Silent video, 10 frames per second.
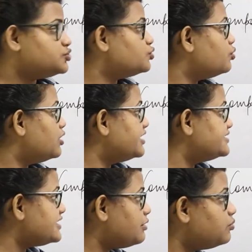So,
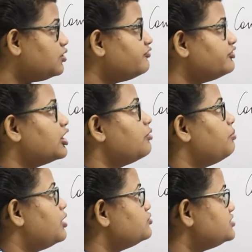example of a
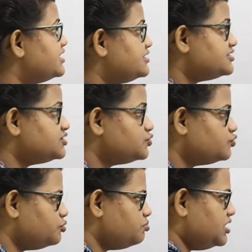compound sentence
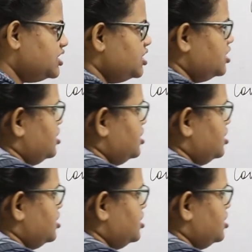would be,